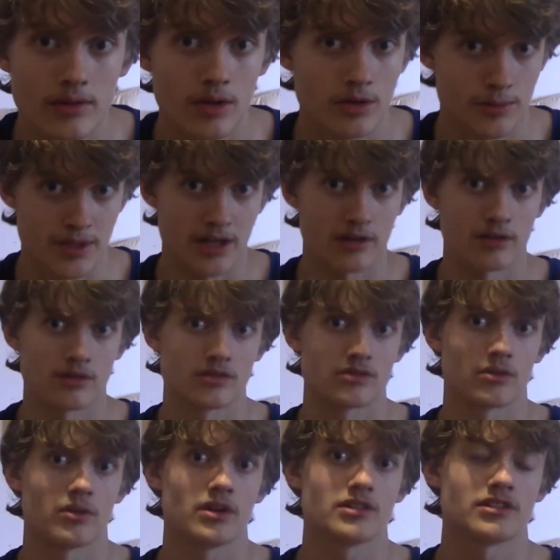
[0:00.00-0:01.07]
Those particular
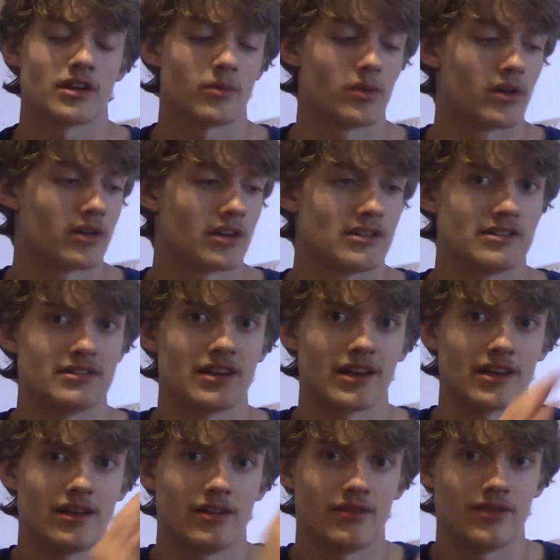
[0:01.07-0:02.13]
stories that were
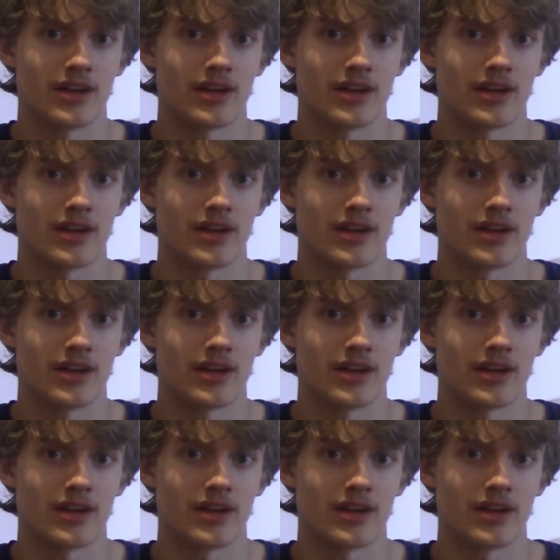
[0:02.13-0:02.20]
consecutive